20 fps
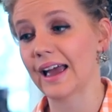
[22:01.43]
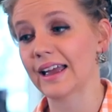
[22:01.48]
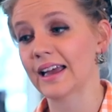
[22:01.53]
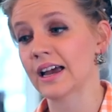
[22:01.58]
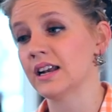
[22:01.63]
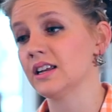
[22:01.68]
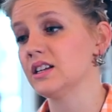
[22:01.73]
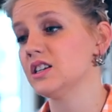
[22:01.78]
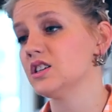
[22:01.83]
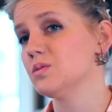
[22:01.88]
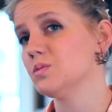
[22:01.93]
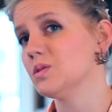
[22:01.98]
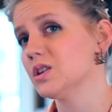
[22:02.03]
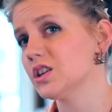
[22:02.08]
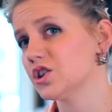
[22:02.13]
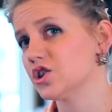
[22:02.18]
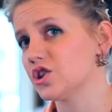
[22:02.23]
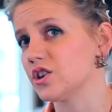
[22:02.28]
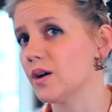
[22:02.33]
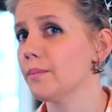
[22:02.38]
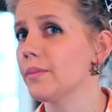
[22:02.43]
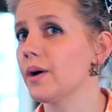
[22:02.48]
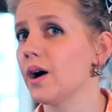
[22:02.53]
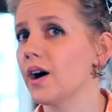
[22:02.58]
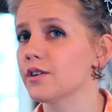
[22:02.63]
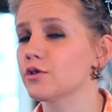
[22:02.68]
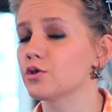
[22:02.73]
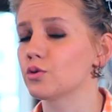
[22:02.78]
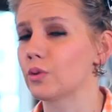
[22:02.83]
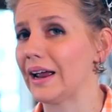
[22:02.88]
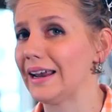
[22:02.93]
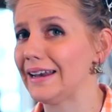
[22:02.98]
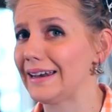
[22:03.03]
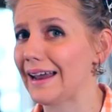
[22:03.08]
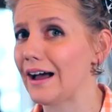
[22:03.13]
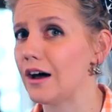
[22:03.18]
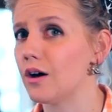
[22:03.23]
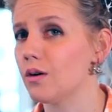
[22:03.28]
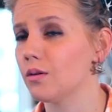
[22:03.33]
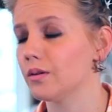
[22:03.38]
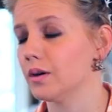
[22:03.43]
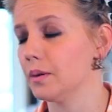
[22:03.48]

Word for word: I kind of just want to jump on right now,